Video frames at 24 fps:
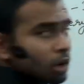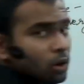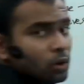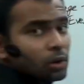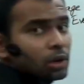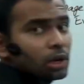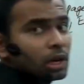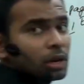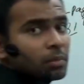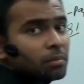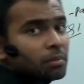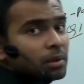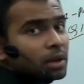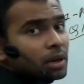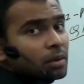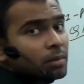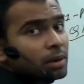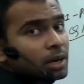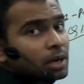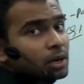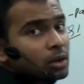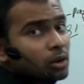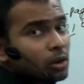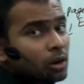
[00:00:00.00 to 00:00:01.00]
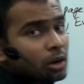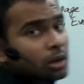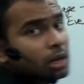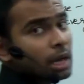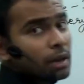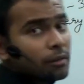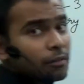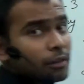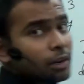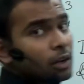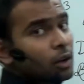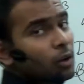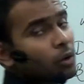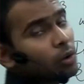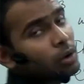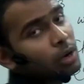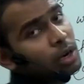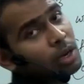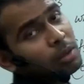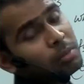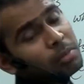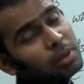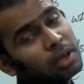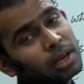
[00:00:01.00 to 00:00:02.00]
whole number, but not every whole
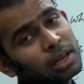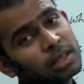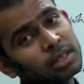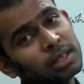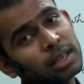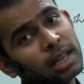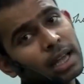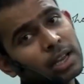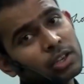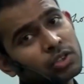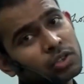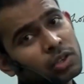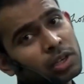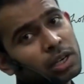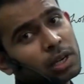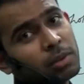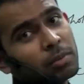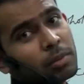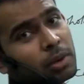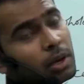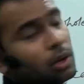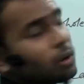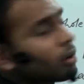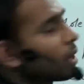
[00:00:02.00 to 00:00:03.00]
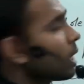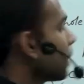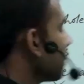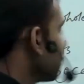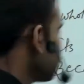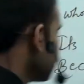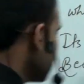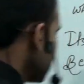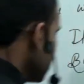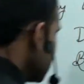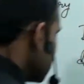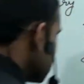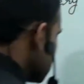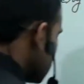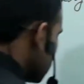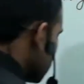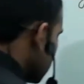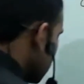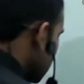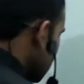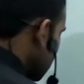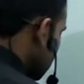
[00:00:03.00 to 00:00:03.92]
number is a natural number, okay? So